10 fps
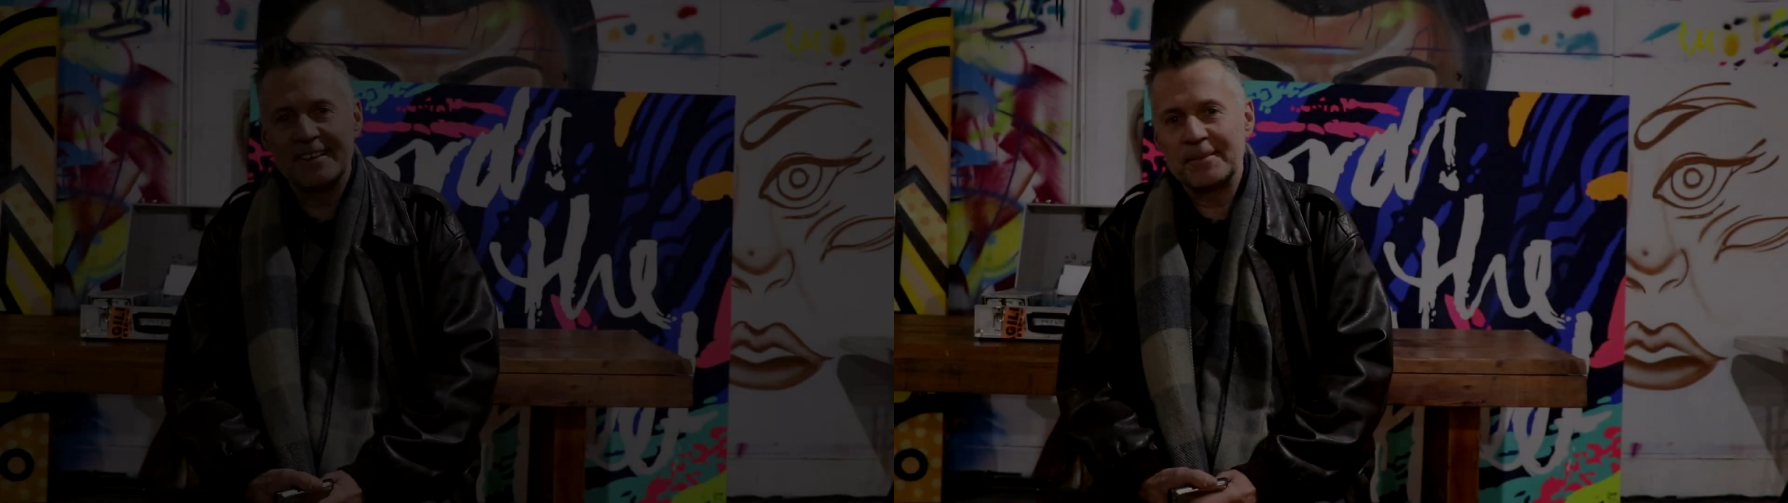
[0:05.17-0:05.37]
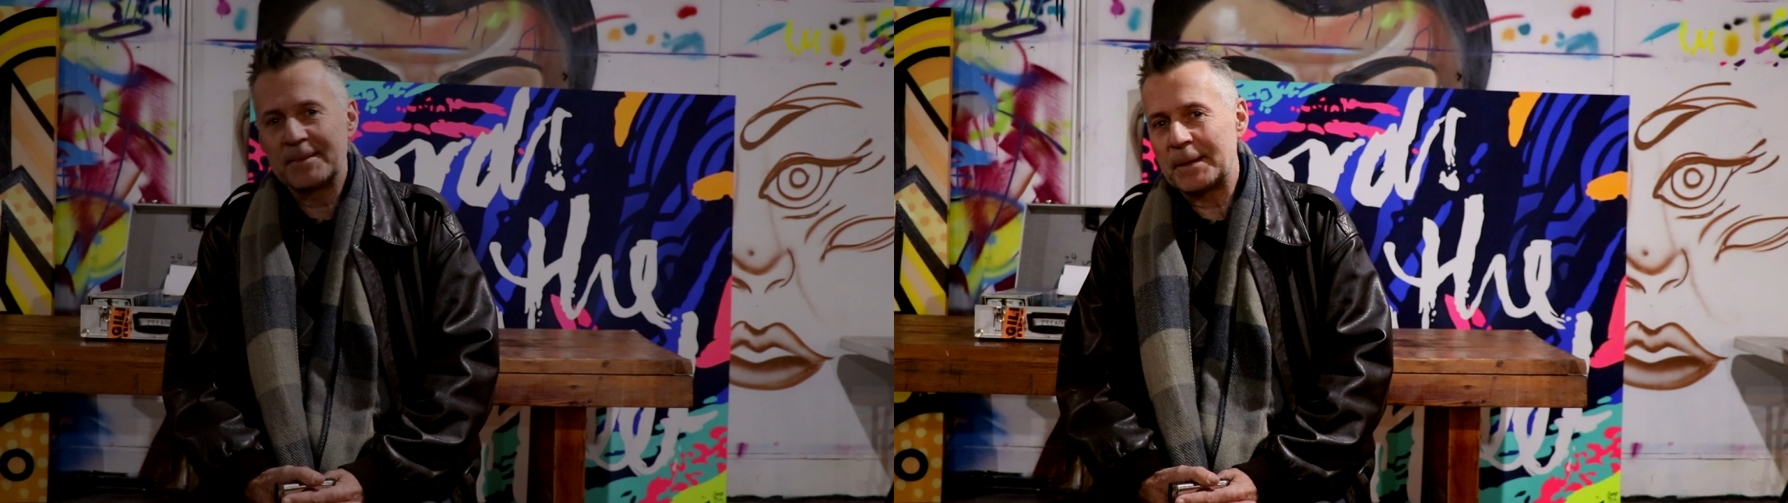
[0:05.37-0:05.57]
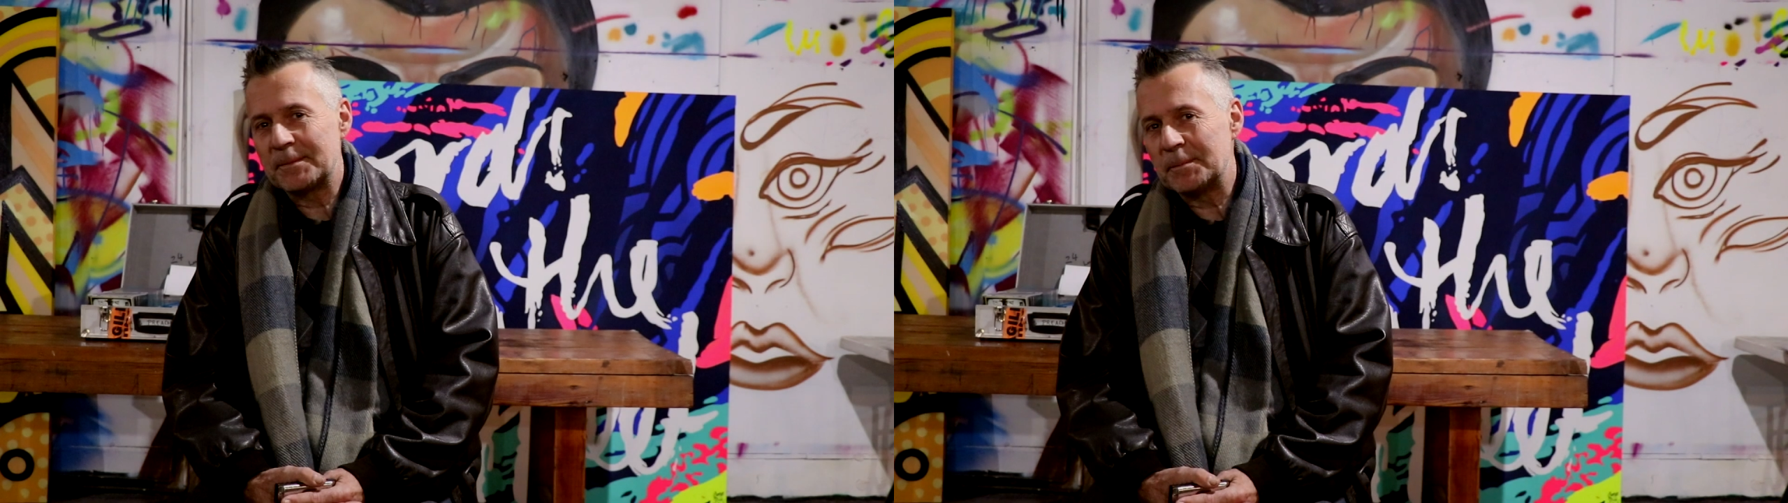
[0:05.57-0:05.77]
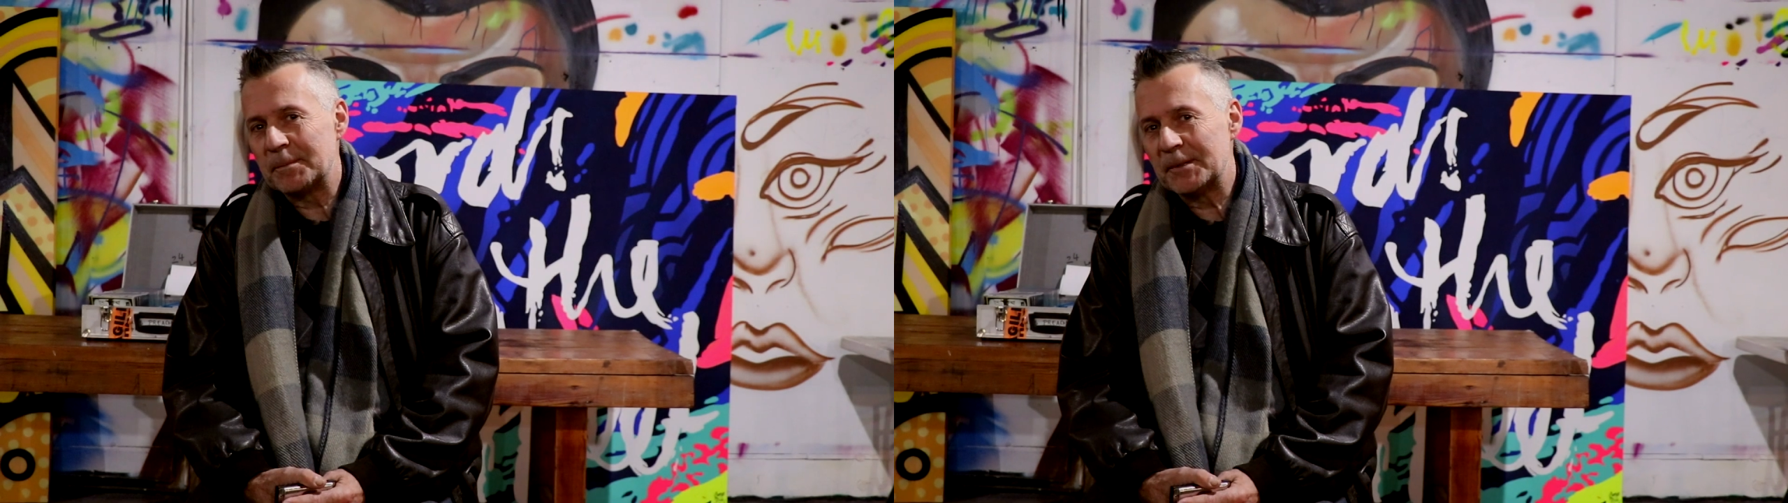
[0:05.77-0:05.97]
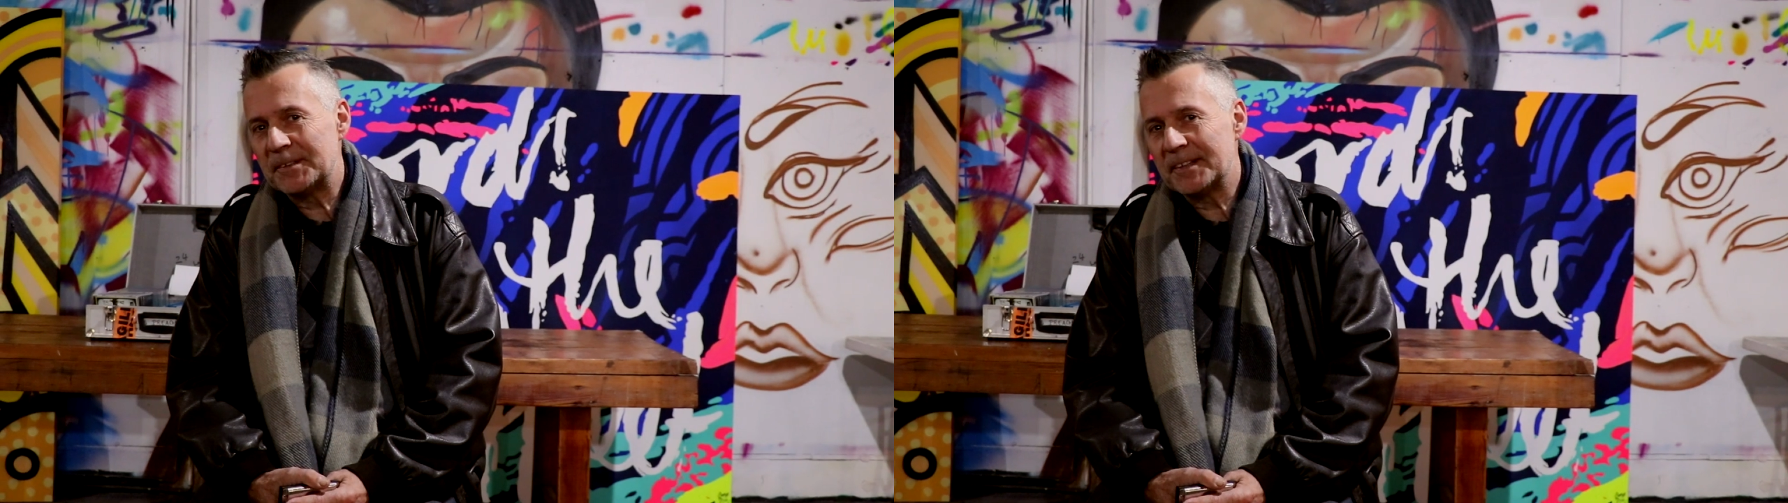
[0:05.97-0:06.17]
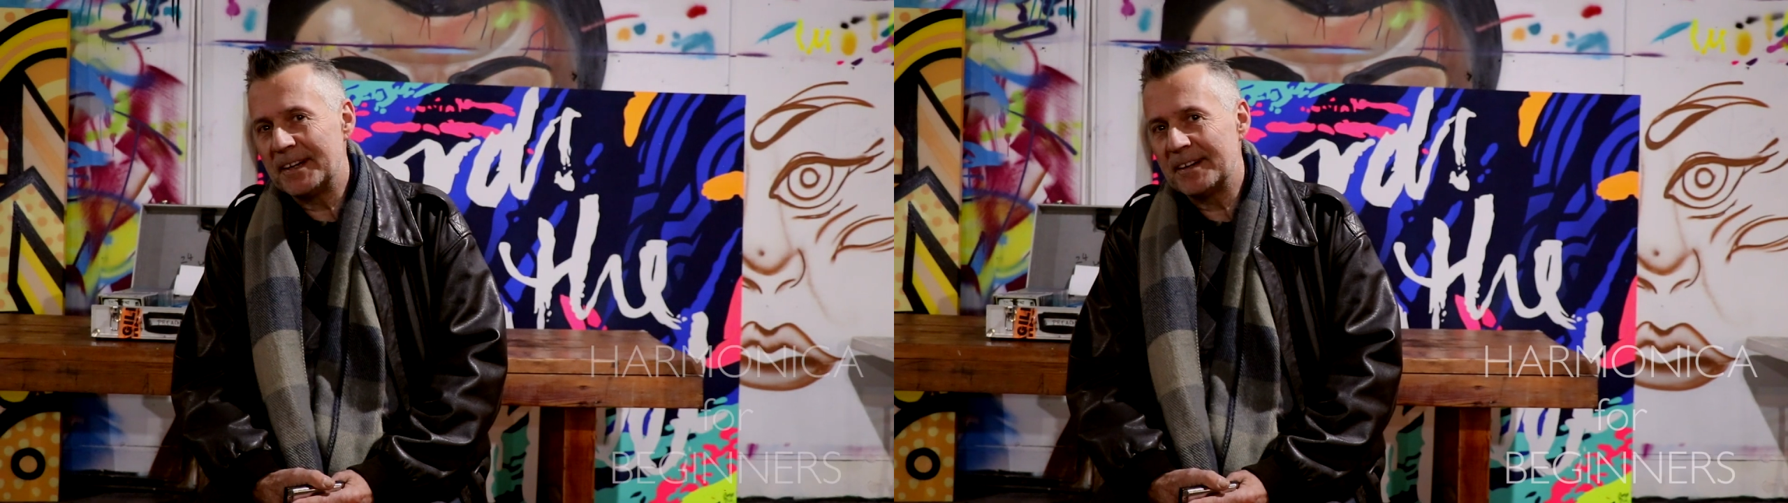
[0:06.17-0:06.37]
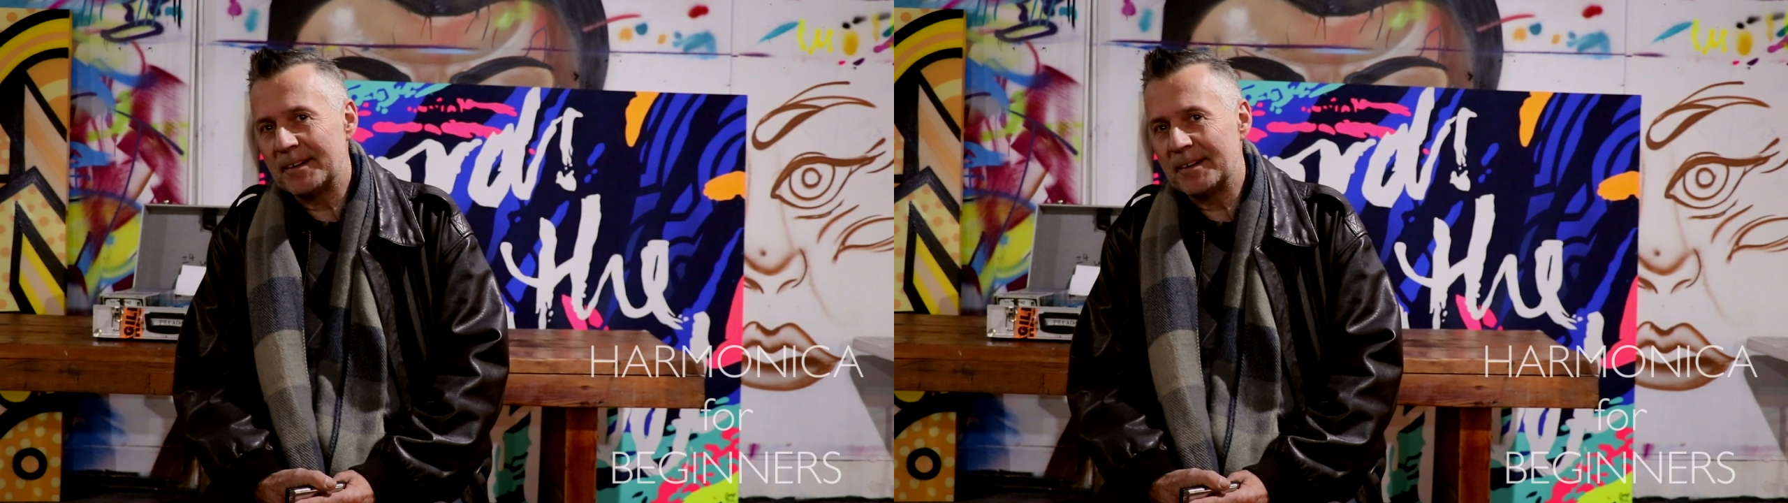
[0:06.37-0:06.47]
I'm Captain Blue Tongue.